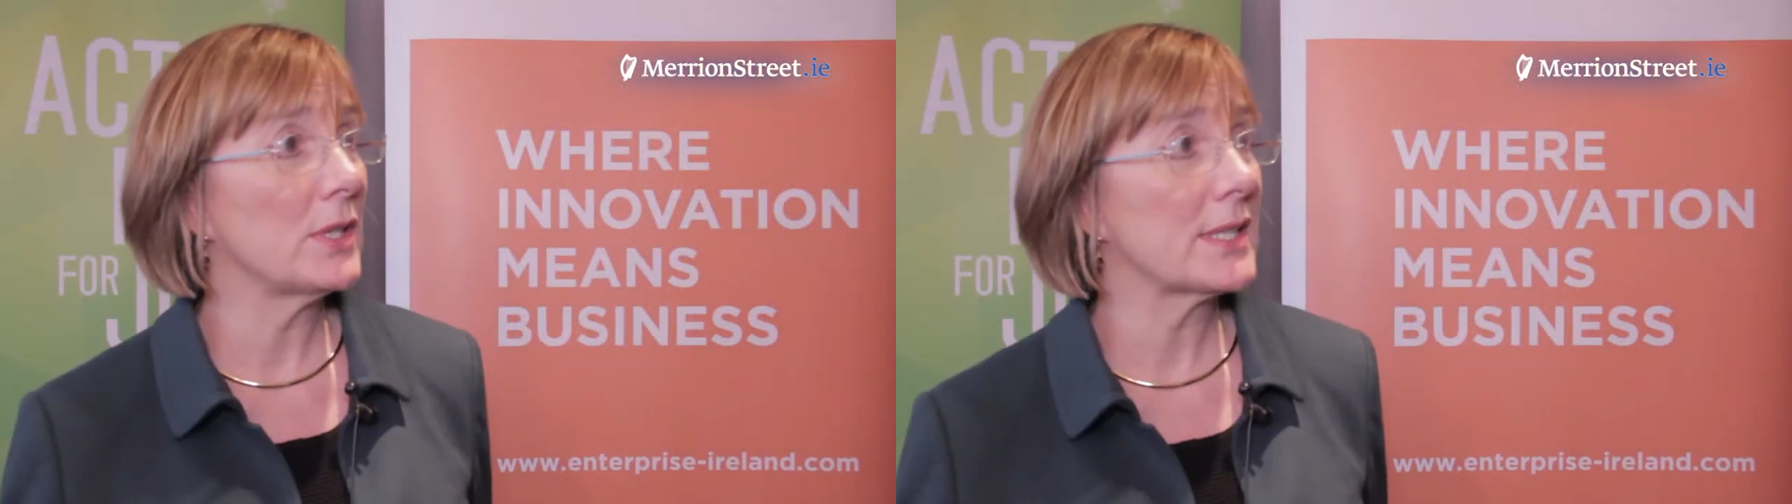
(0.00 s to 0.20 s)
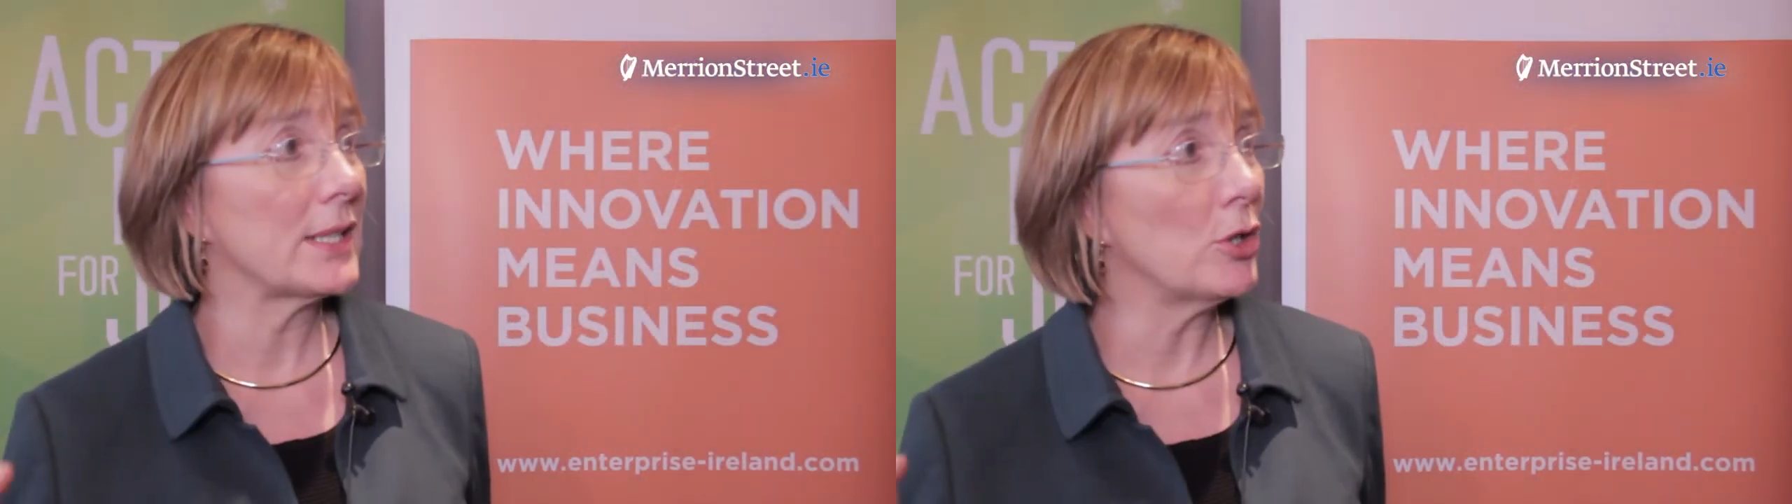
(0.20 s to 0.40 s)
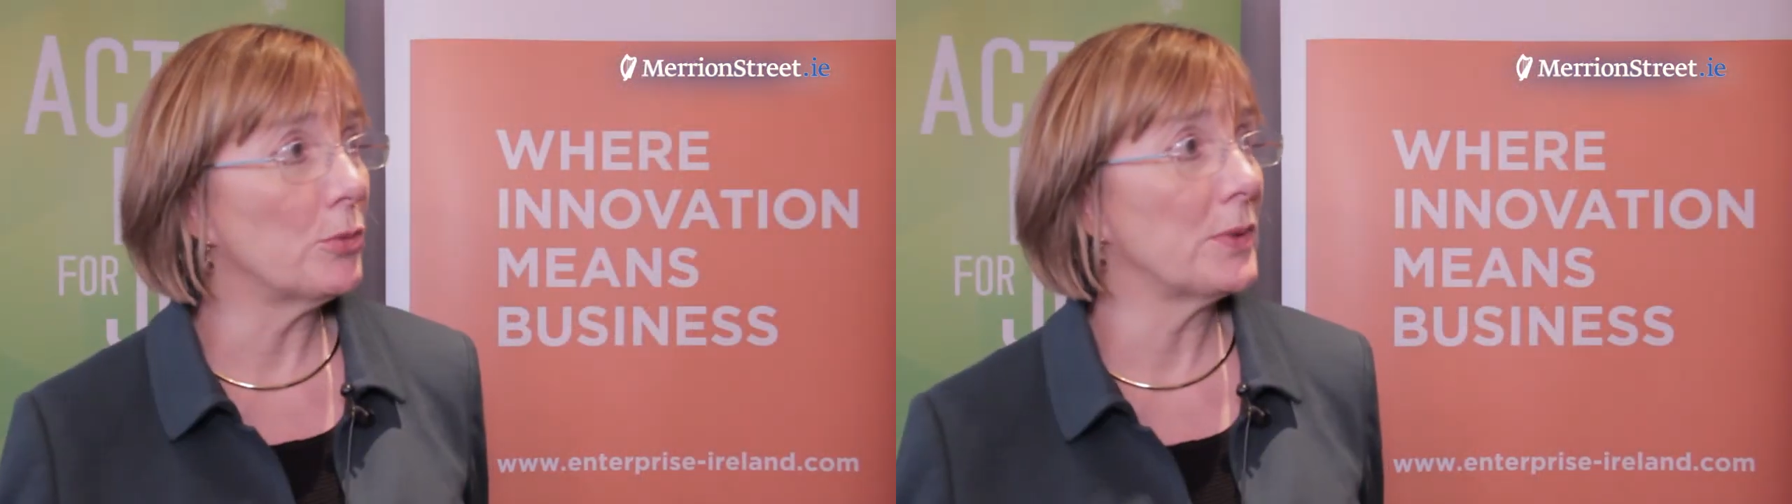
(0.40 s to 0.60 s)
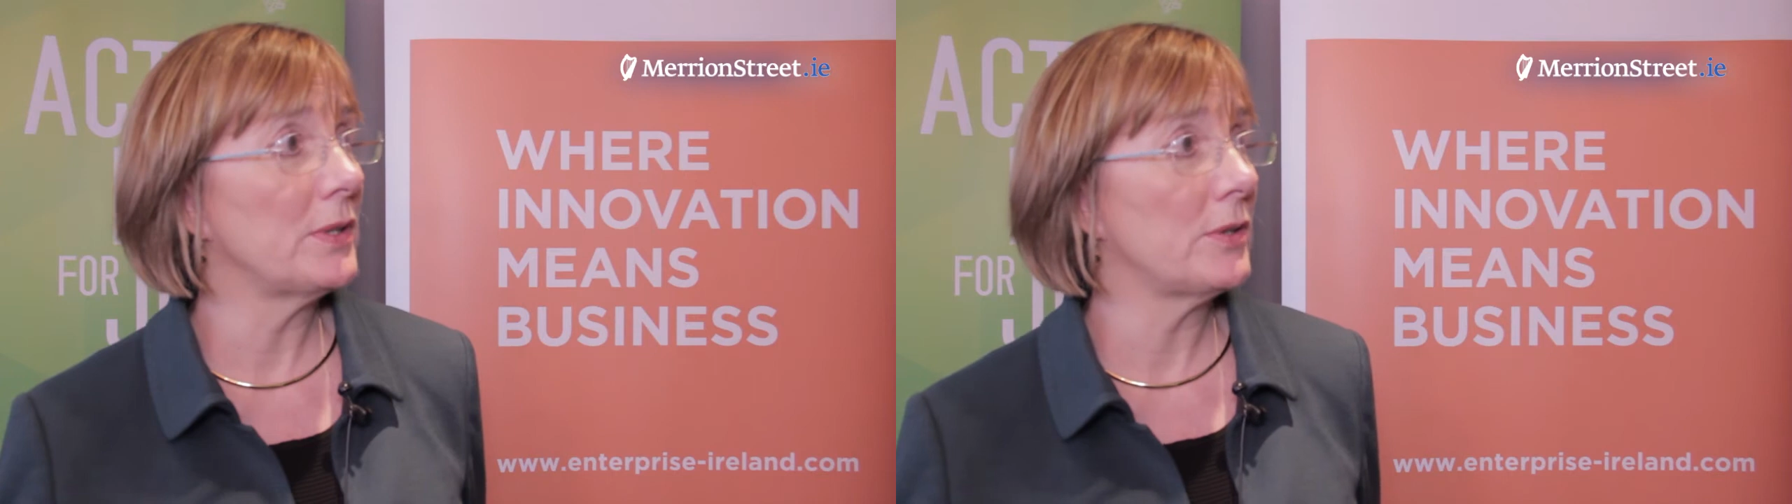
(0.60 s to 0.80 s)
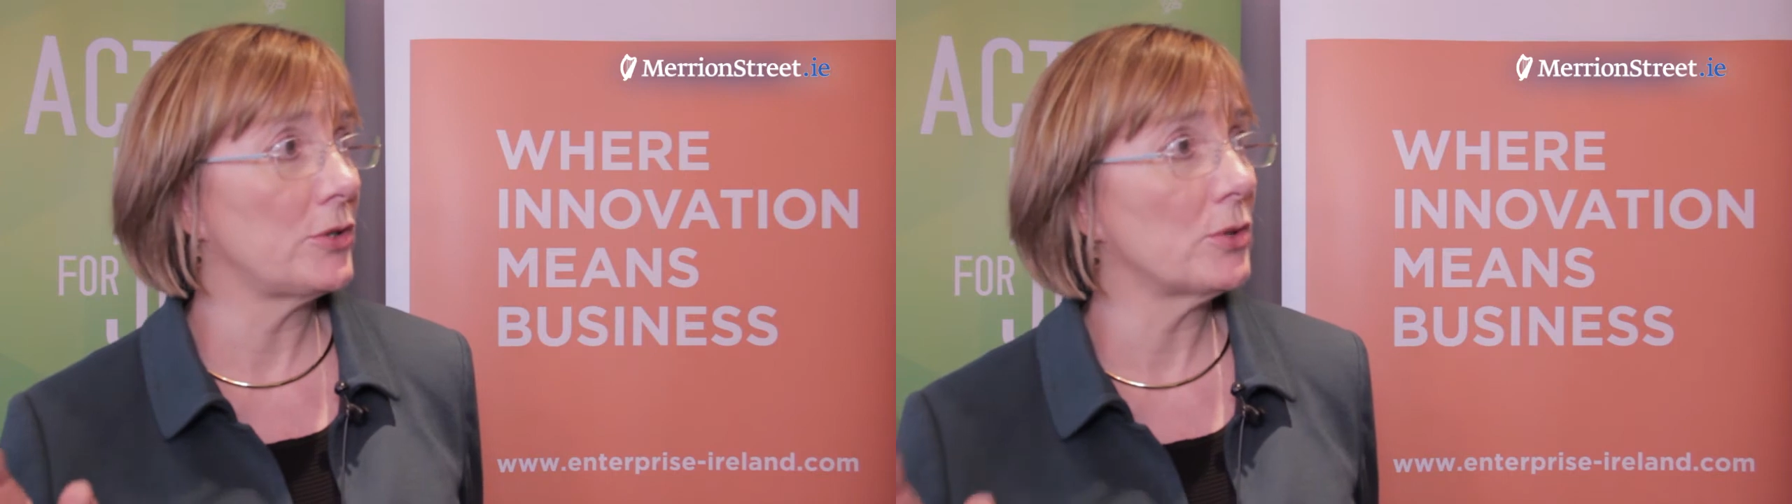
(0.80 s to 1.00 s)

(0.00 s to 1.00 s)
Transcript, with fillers: do is they open